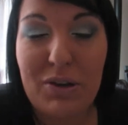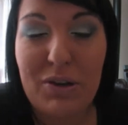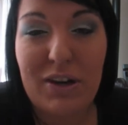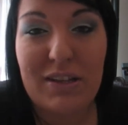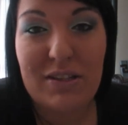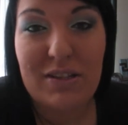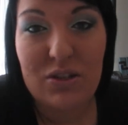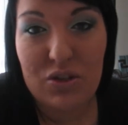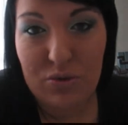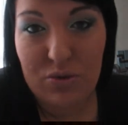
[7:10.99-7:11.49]
you
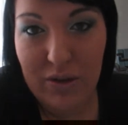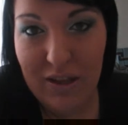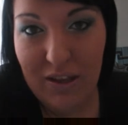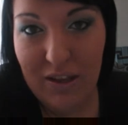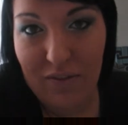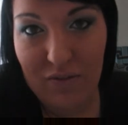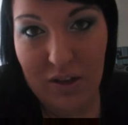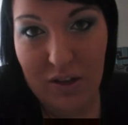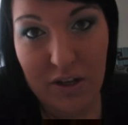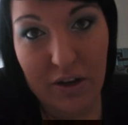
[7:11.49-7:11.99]
guys enjoy
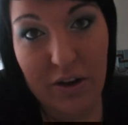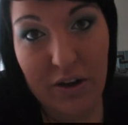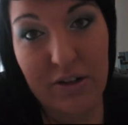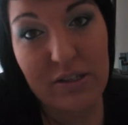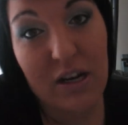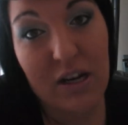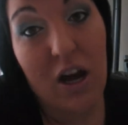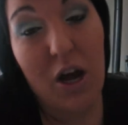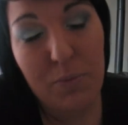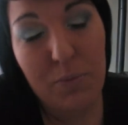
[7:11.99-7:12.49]
these
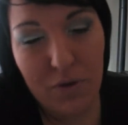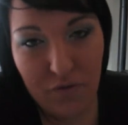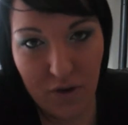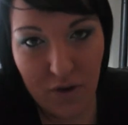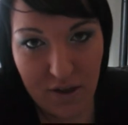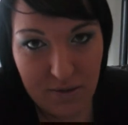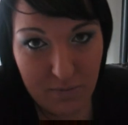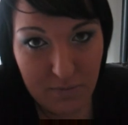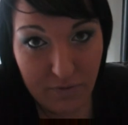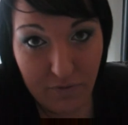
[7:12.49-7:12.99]
videos, and I hope you
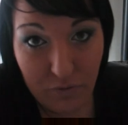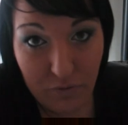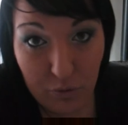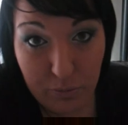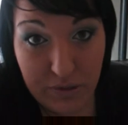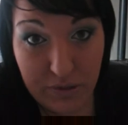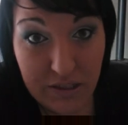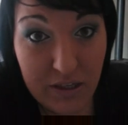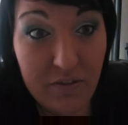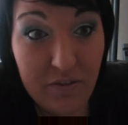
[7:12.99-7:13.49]
find them
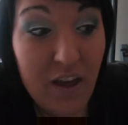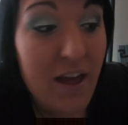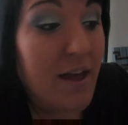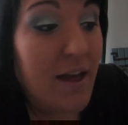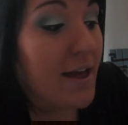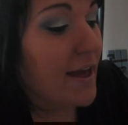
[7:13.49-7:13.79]
informative.